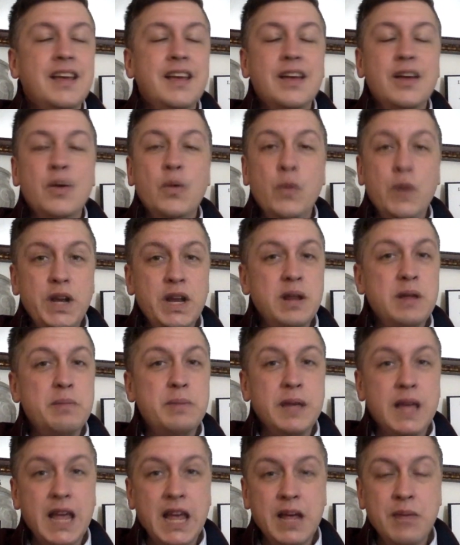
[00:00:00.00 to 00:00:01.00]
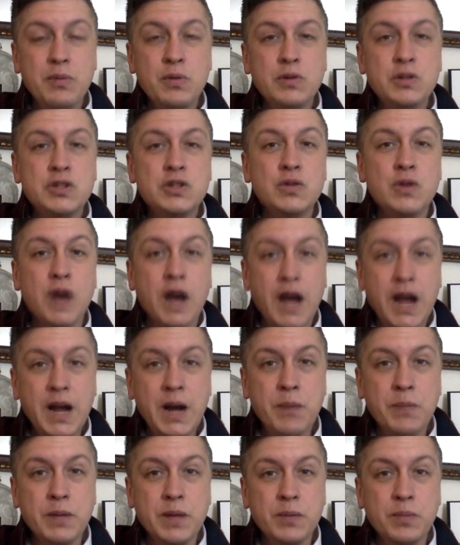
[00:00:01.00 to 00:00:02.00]
We need to be able to hire
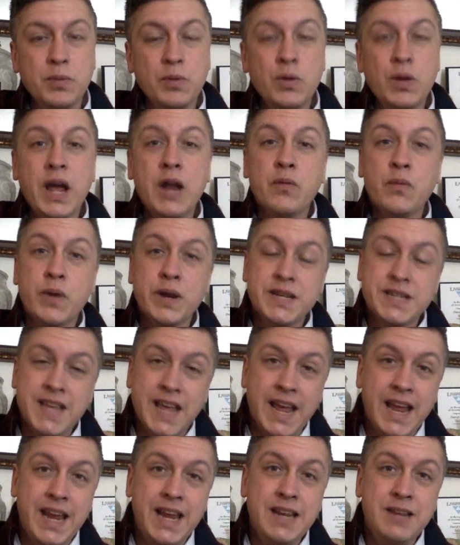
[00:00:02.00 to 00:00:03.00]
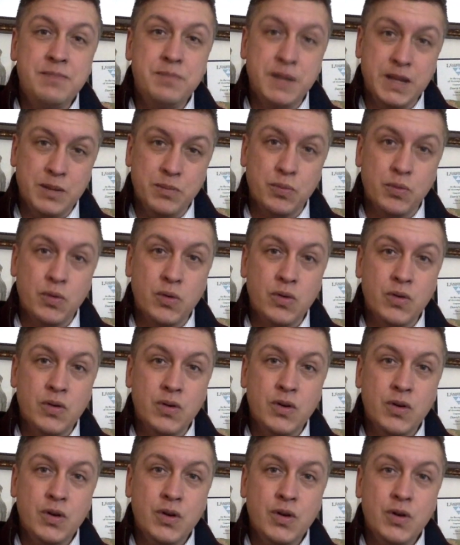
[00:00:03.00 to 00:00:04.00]
people and retain people
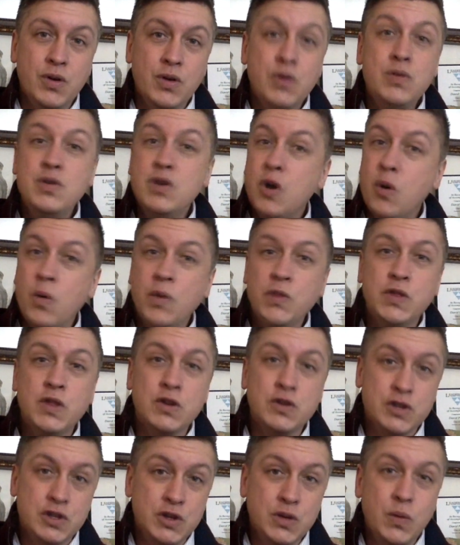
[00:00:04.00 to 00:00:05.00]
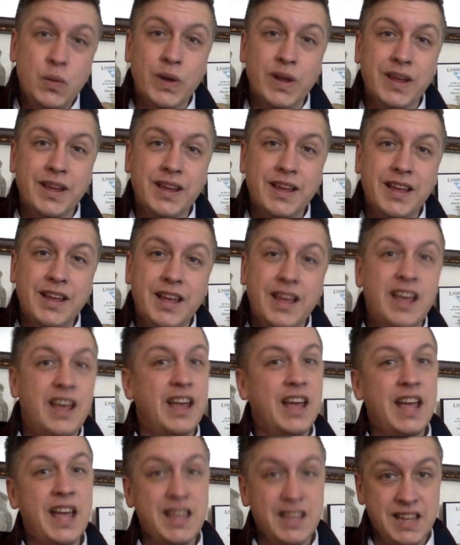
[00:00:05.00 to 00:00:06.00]
who know what they're doing
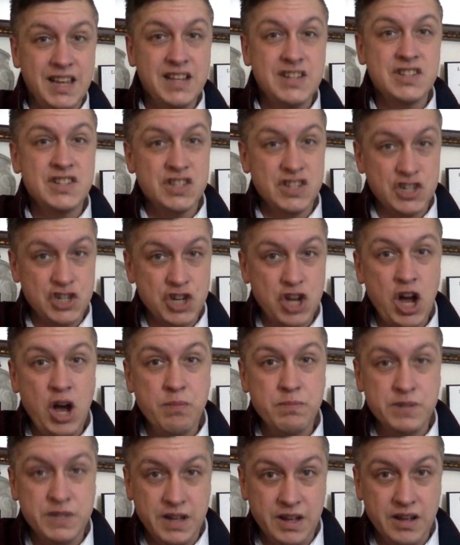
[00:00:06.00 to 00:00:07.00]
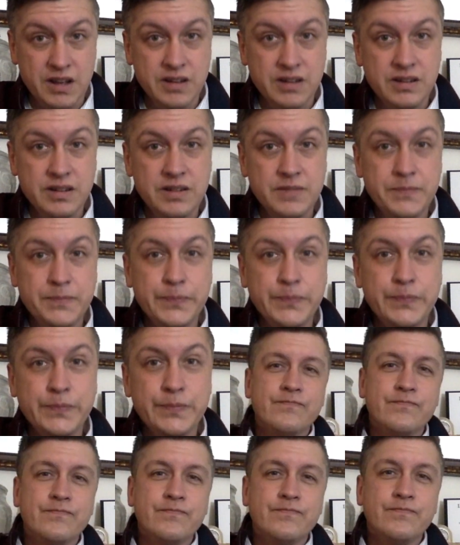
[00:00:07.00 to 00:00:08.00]
and gets the job done.
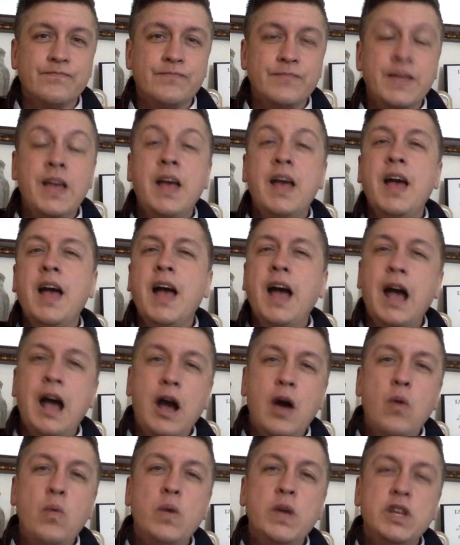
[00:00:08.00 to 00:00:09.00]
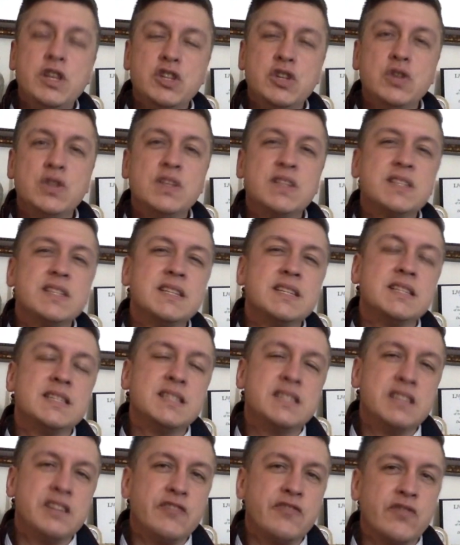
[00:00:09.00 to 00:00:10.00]
How we do this is
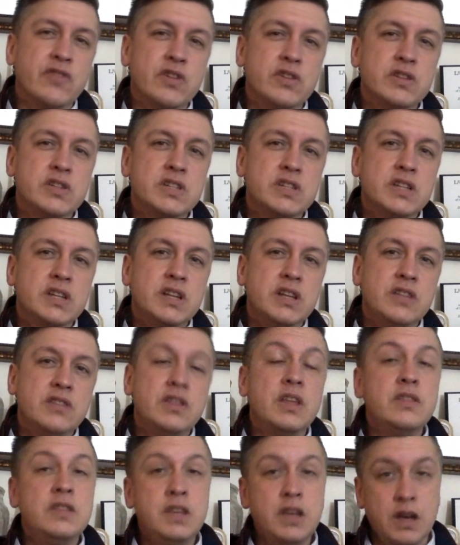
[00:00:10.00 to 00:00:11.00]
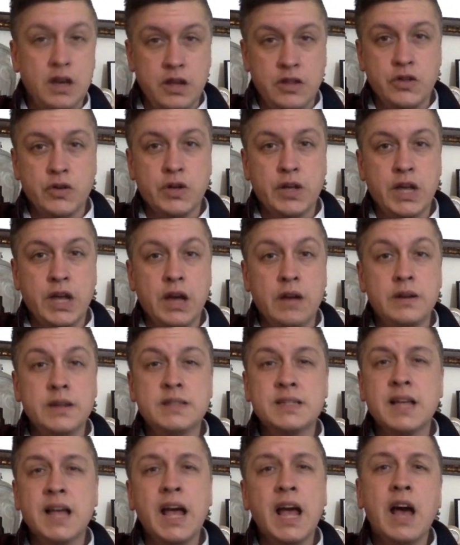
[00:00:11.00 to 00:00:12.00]
different than the other counties
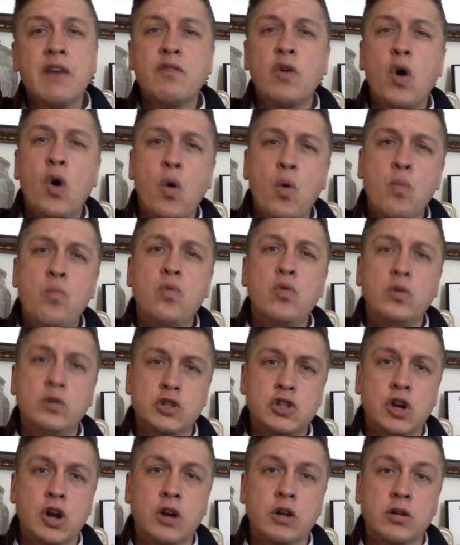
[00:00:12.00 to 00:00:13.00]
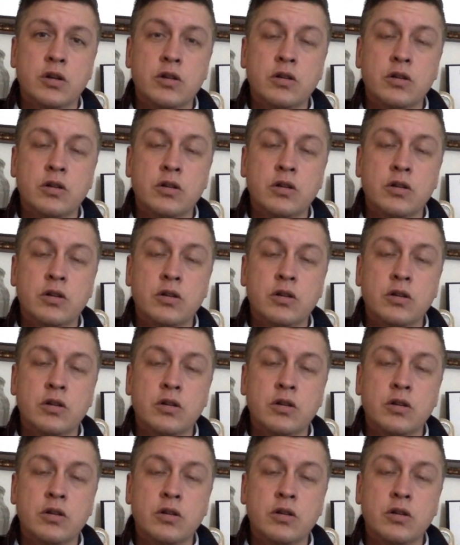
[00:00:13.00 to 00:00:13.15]
that have a home rule charter.